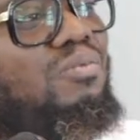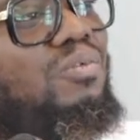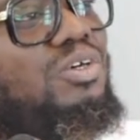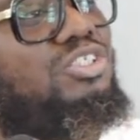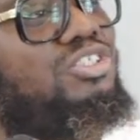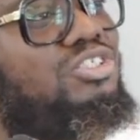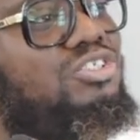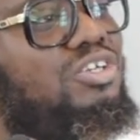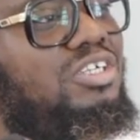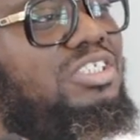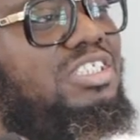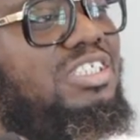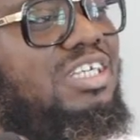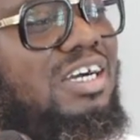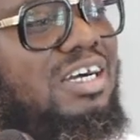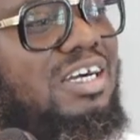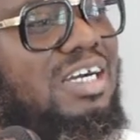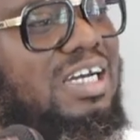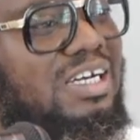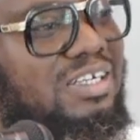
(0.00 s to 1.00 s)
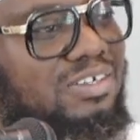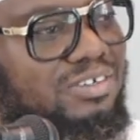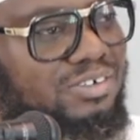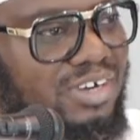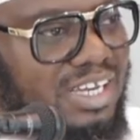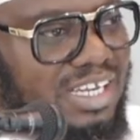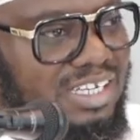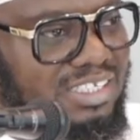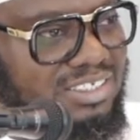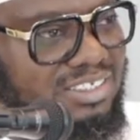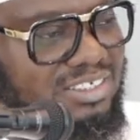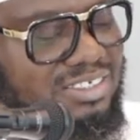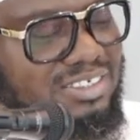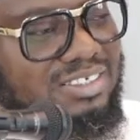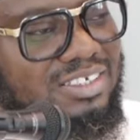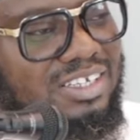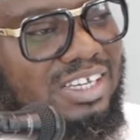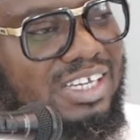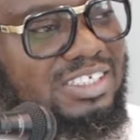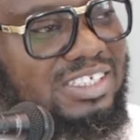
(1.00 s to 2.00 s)
was such a great,
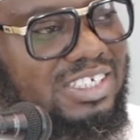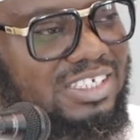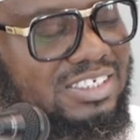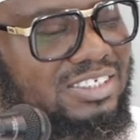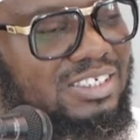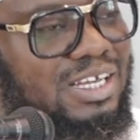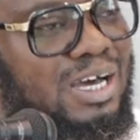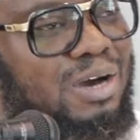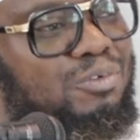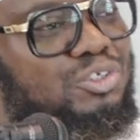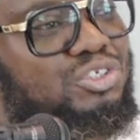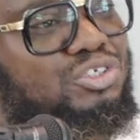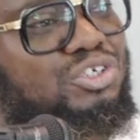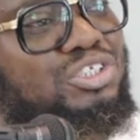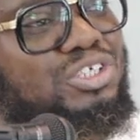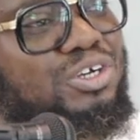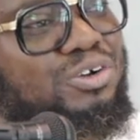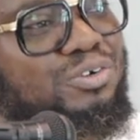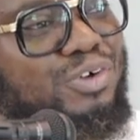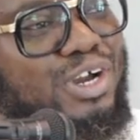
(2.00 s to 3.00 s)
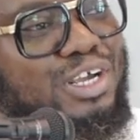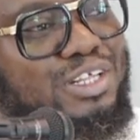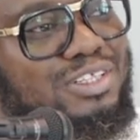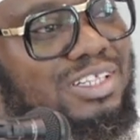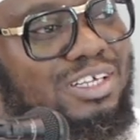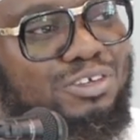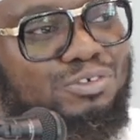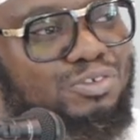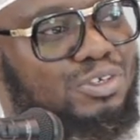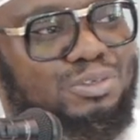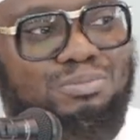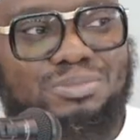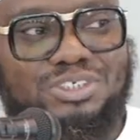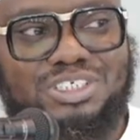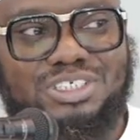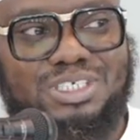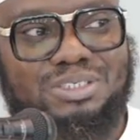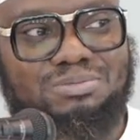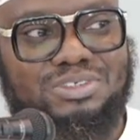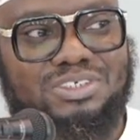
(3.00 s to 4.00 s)
Islam was such a great thing for the
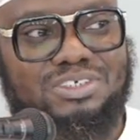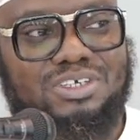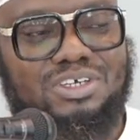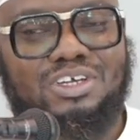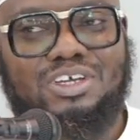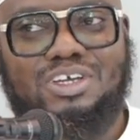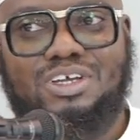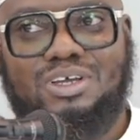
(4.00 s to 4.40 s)
Muslims.